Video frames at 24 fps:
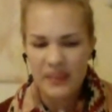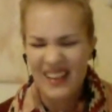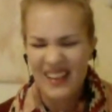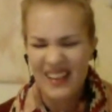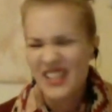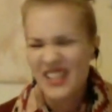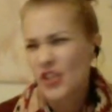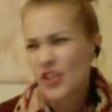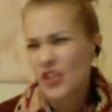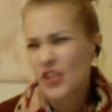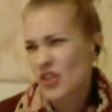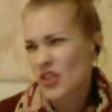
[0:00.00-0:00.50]

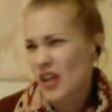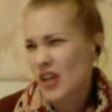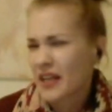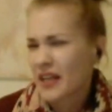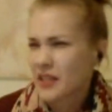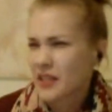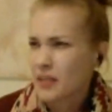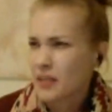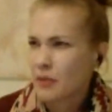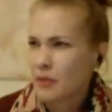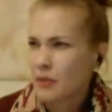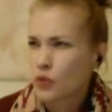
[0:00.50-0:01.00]
not
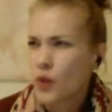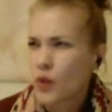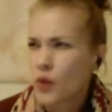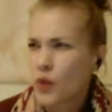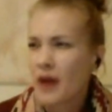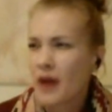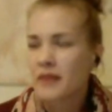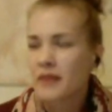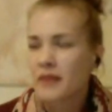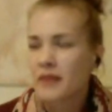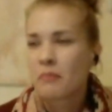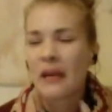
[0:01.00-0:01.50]
society, but
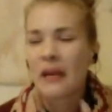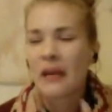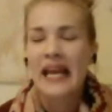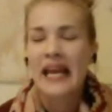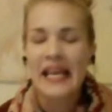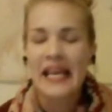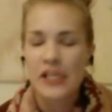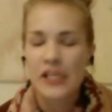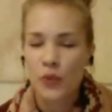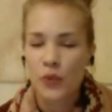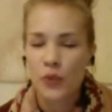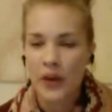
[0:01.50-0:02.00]
one
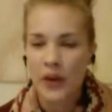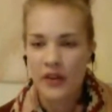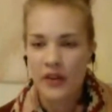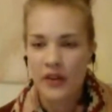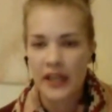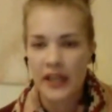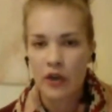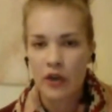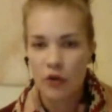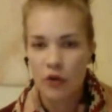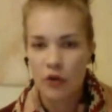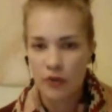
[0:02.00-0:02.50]
place where
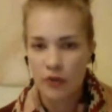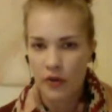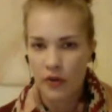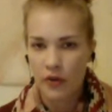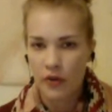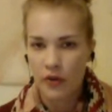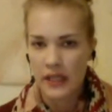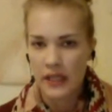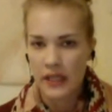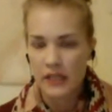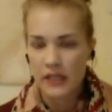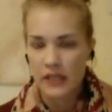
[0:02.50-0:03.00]
they
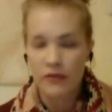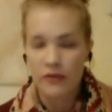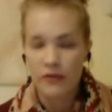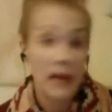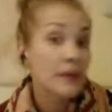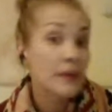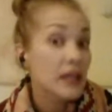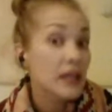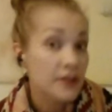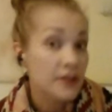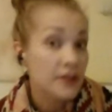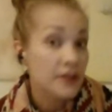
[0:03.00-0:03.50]
offer this
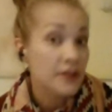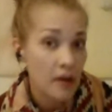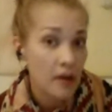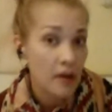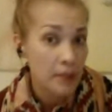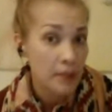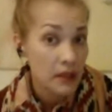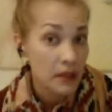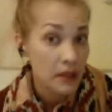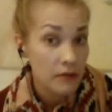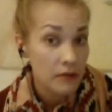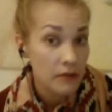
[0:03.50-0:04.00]
family
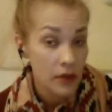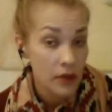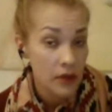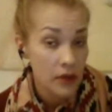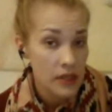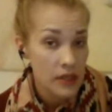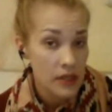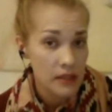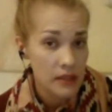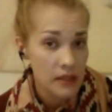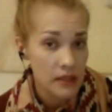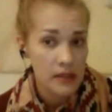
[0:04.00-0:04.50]
therapy, for
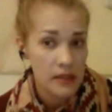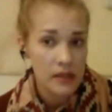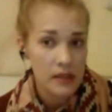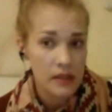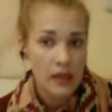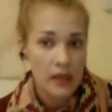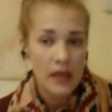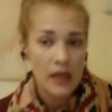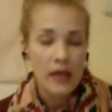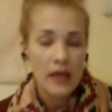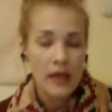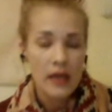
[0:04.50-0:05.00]
instance.
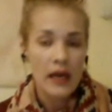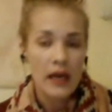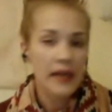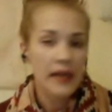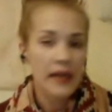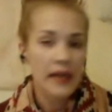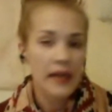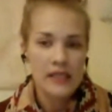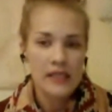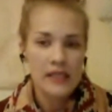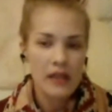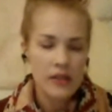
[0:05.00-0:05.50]
And
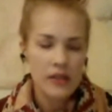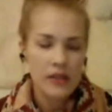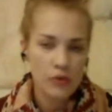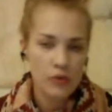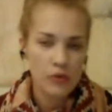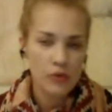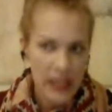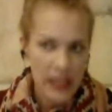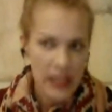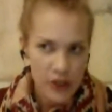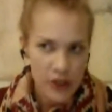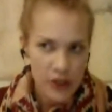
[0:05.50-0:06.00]
it's not
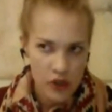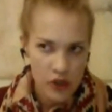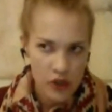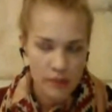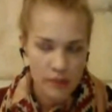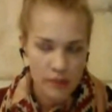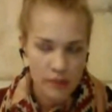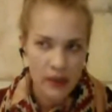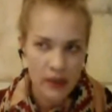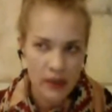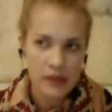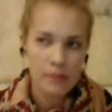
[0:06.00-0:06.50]
religious,
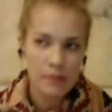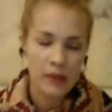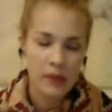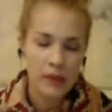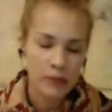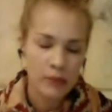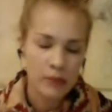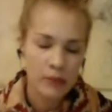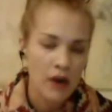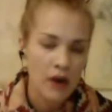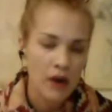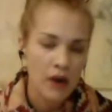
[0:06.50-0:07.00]
but
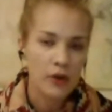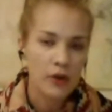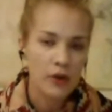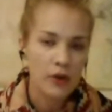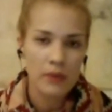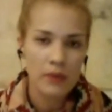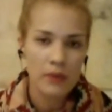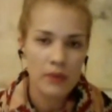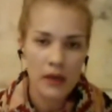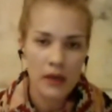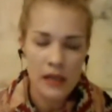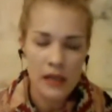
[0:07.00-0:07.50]
part
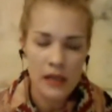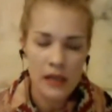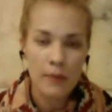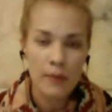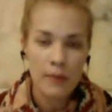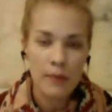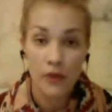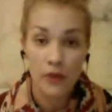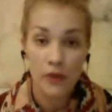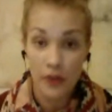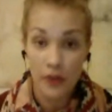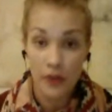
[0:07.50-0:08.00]
of, some
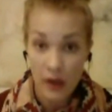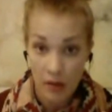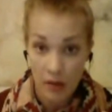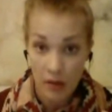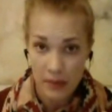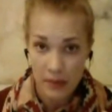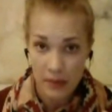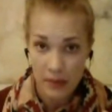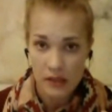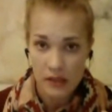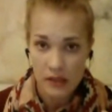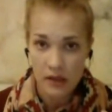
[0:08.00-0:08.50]
of the
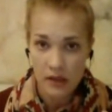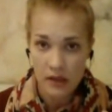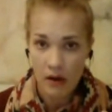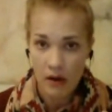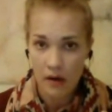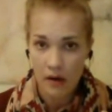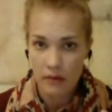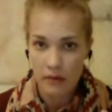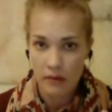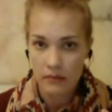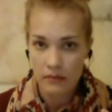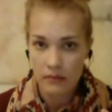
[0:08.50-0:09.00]
therapists
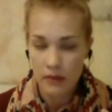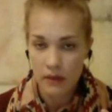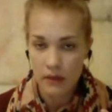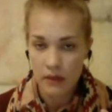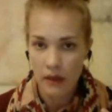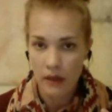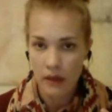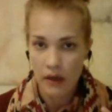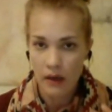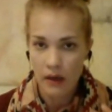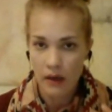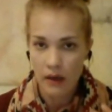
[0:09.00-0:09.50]
are
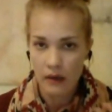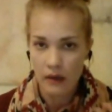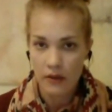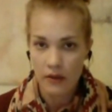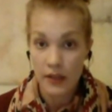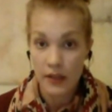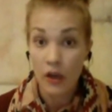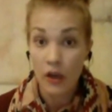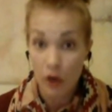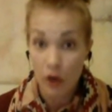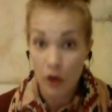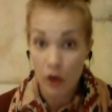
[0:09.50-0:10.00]

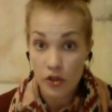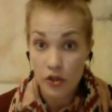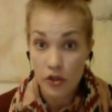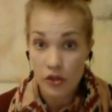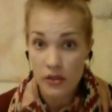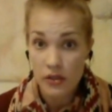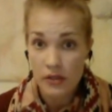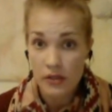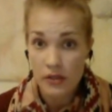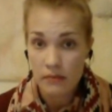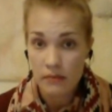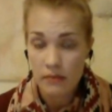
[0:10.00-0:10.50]

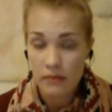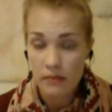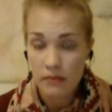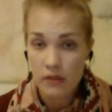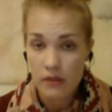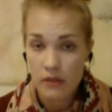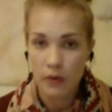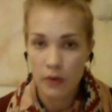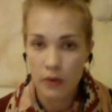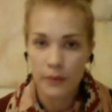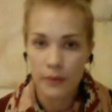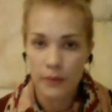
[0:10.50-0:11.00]
theologians.
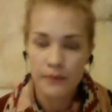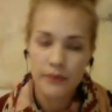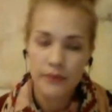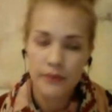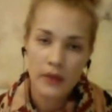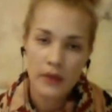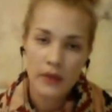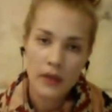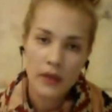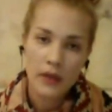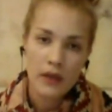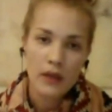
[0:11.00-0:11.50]
So
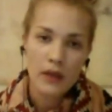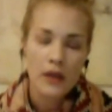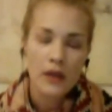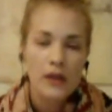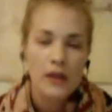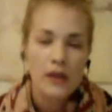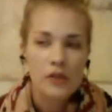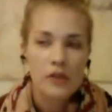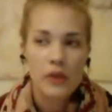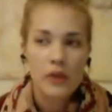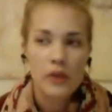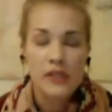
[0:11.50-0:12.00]

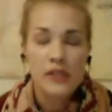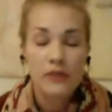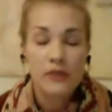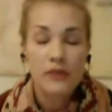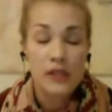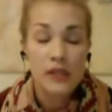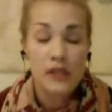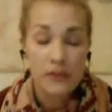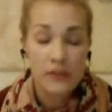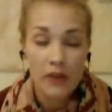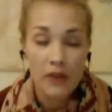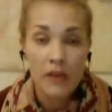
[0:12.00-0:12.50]

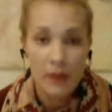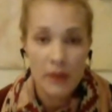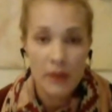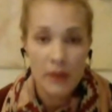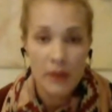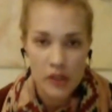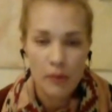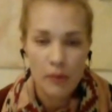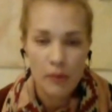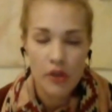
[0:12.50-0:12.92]
it's very much